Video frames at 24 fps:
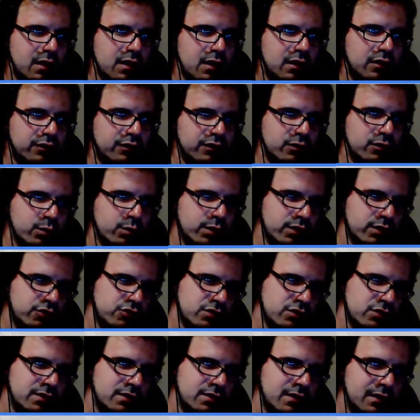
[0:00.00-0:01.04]
because what they
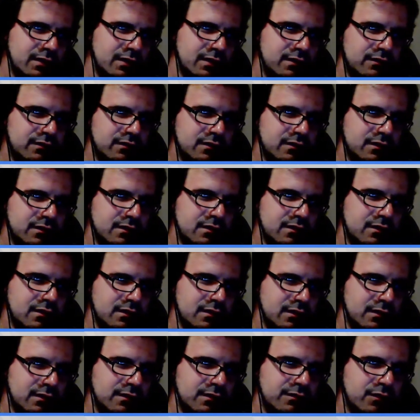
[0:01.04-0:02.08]
should have done is, you
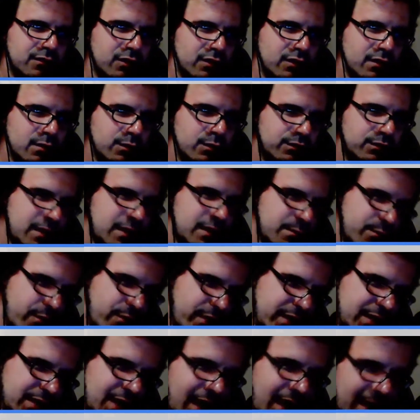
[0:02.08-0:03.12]
know, they've gone. It was
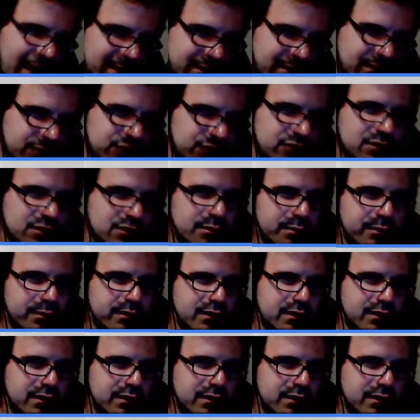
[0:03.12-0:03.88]
10.9, and it should have.